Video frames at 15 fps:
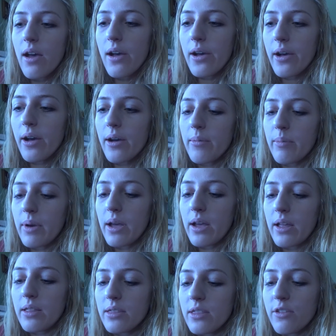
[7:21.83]

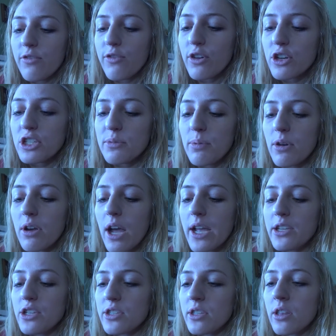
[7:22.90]
The first book
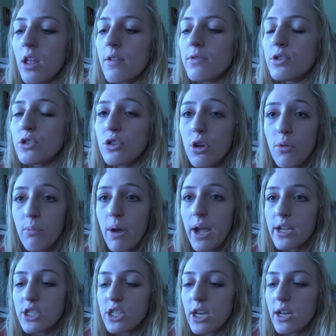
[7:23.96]
I just loved so much,